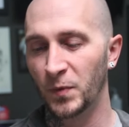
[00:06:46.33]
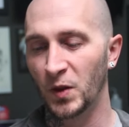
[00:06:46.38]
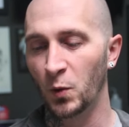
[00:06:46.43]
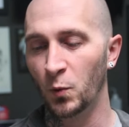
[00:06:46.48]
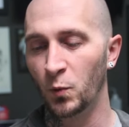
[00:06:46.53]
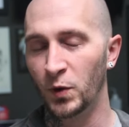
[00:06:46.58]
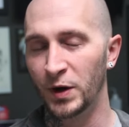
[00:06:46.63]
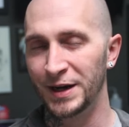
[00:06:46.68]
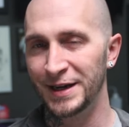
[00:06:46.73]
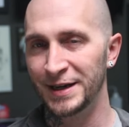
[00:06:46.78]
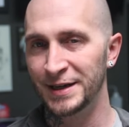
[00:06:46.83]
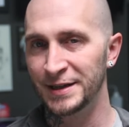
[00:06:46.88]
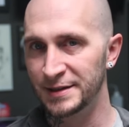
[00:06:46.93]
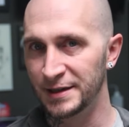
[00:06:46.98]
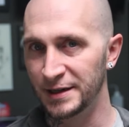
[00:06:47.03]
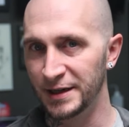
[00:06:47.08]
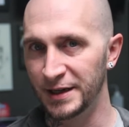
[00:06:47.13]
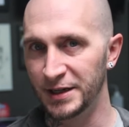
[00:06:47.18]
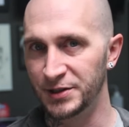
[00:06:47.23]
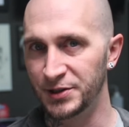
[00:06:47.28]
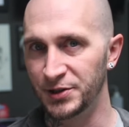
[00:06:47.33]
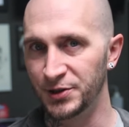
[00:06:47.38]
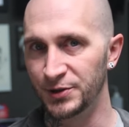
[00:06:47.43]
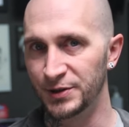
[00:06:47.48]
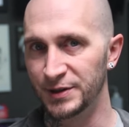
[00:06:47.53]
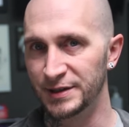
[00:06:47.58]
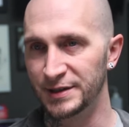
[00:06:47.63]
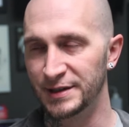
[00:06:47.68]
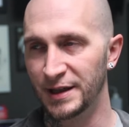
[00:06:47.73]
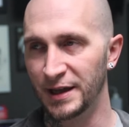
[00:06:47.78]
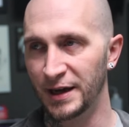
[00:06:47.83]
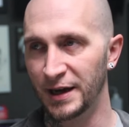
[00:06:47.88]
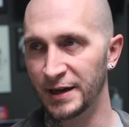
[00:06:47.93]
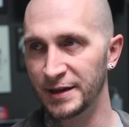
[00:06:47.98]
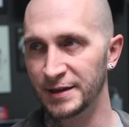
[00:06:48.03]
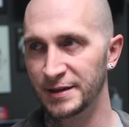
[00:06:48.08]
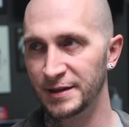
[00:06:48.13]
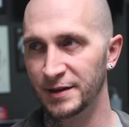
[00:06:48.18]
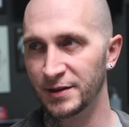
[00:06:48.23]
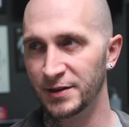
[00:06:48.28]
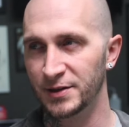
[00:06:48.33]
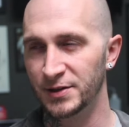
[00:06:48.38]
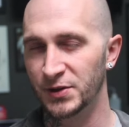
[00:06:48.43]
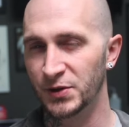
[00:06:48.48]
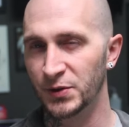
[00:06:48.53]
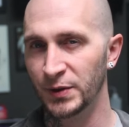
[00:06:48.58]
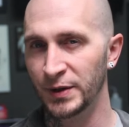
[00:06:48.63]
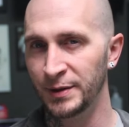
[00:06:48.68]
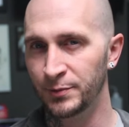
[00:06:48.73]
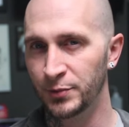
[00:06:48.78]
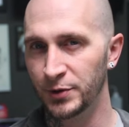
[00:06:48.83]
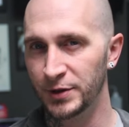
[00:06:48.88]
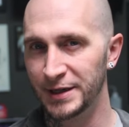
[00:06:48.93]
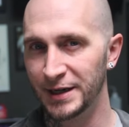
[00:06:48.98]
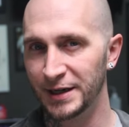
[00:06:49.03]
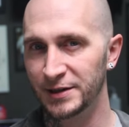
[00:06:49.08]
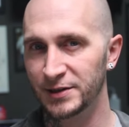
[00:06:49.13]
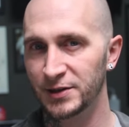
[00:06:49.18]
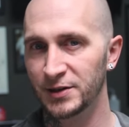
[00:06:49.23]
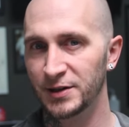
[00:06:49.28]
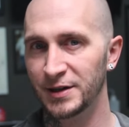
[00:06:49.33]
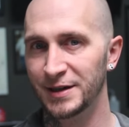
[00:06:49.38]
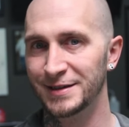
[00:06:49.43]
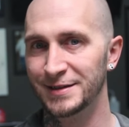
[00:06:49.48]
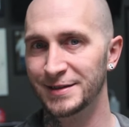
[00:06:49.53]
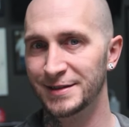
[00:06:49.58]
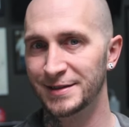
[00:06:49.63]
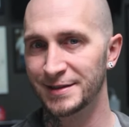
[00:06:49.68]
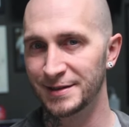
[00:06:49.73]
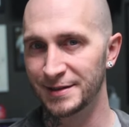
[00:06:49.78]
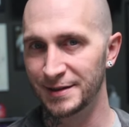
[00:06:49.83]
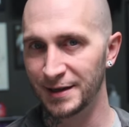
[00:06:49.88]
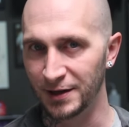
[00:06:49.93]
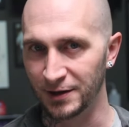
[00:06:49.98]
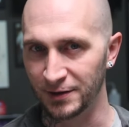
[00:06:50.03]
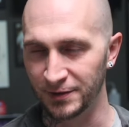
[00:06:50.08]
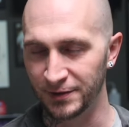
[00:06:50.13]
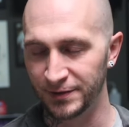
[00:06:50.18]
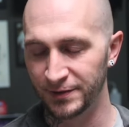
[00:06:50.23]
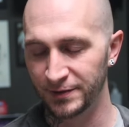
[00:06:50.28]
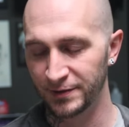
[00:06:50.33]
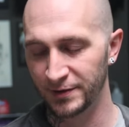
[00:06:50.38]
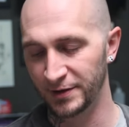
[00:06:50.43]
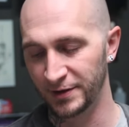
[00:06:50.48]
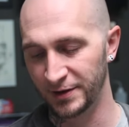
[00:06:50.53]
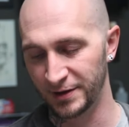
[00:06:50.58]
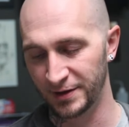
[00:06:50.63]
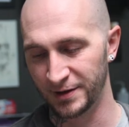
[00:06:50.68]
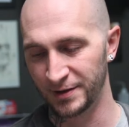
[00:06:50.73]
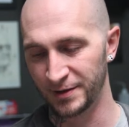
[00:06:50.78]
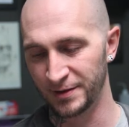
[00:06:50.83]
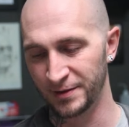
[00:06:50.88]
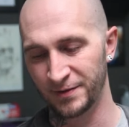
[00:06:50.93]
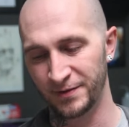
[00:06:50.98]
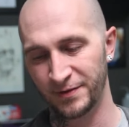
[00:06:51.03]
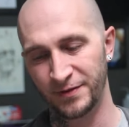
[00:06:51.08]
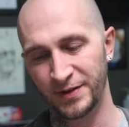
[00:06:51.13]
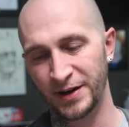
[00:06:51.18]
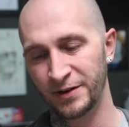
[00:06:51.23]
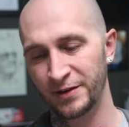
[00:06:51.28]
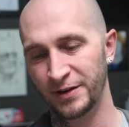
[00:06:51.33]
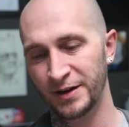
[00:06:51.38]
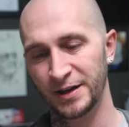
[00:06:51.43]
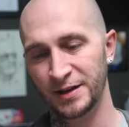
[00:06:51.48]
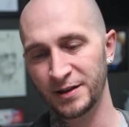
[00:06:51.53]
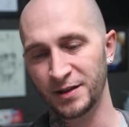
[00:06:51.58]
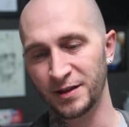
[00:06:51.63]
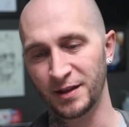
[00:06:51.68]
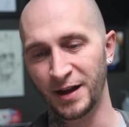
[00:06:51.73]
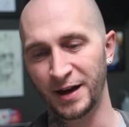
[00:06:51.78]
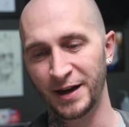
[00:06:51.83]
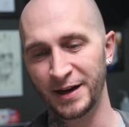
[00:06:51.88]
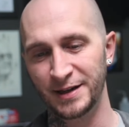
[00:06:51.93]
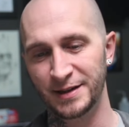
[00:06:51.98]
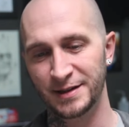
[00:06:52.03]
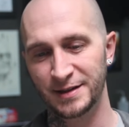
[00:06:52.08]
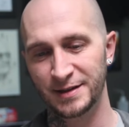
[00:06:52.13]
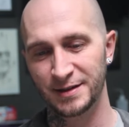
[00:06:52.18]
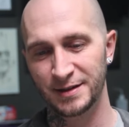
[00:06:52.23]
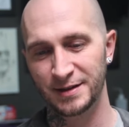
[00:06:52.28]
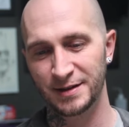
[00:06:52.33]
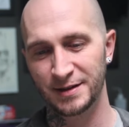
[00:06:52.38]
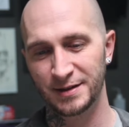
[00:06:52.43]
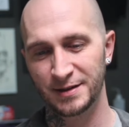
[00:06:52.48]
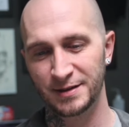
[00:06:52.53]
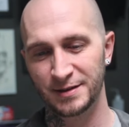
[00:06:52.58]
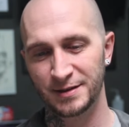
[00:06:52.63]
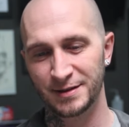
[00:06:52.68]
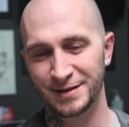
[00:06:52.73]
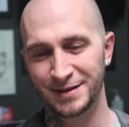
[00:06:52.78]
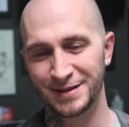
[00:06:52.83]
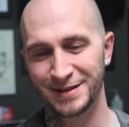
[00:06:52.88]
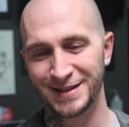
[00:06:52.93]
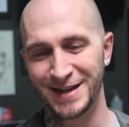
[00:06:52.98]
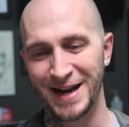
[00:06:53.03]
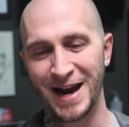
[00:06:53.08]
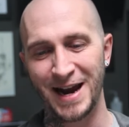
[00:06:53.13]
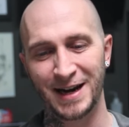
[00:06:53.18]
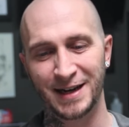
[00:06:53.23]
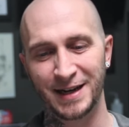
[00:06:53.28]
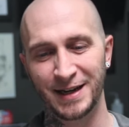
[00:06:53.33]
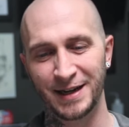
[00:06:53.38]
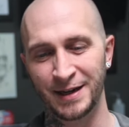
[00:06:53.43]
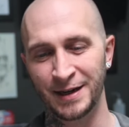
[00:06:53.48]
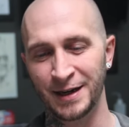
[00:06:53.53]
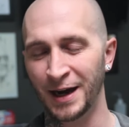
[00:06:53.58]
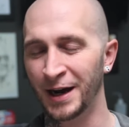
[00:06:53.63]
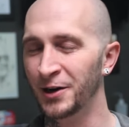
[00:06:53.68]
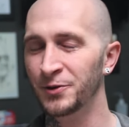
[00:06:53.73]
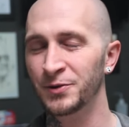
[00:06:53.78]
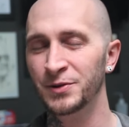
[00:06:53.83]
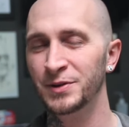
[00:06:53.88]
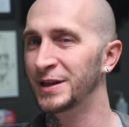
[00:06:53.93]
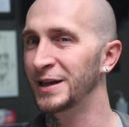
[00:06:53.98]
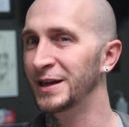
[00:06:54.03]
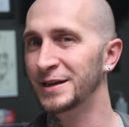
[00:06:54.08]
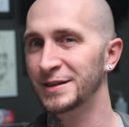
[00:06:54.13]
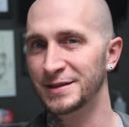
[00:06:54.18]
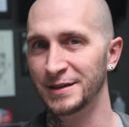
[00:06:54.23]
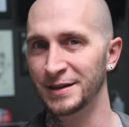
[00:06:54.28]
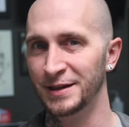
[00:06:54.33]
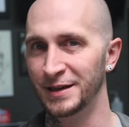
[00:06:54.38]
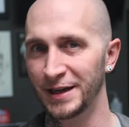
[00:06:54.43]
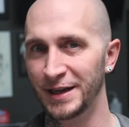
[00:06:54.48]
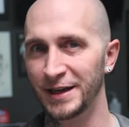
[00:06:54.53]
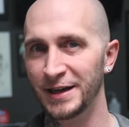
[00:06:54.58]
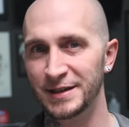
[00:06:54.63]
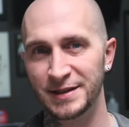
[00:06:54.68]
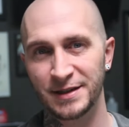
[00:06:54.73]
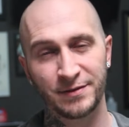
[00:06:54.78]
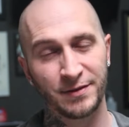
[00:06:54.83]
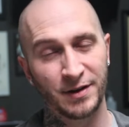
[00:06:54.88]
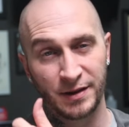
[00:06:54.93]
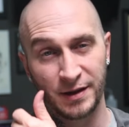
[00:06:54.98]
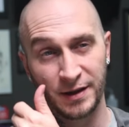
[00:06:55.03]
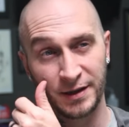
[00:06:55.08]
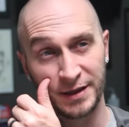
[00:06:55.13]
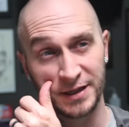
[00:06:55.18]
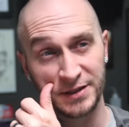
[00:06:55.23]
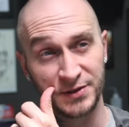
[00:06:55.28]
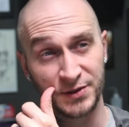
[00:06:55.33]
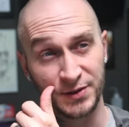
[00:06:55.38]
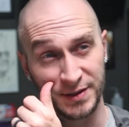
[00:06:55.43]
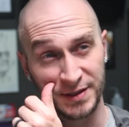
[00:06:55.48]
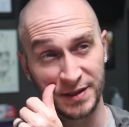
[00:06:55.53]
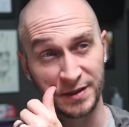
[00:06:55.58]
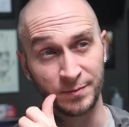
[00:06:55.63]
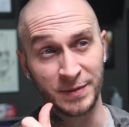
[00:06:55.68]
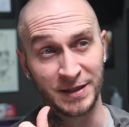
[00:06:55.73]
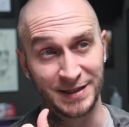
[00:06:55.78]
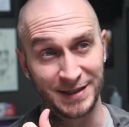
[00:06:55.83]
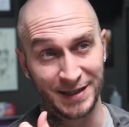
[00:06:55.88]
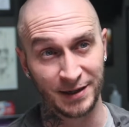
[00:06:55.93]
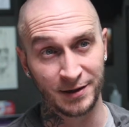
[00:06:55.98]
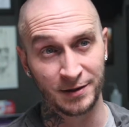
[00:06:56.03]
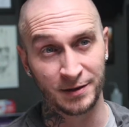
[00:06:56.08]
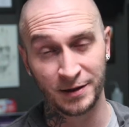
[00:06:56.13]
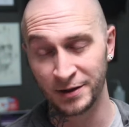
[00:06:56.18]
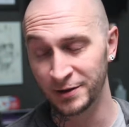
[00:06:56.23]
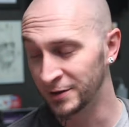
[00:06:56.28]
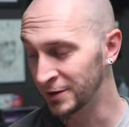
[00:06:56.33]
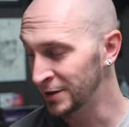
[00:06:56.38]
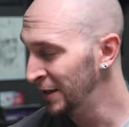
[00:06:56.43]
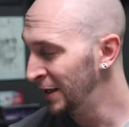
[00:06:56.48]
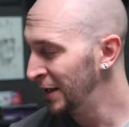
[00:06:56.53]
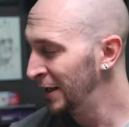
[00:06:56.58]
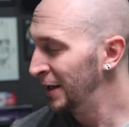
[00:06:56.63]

What is an issue is that the screen protector itself, the very light, tacky, I don't think it's an adhesive, I think that's just the material.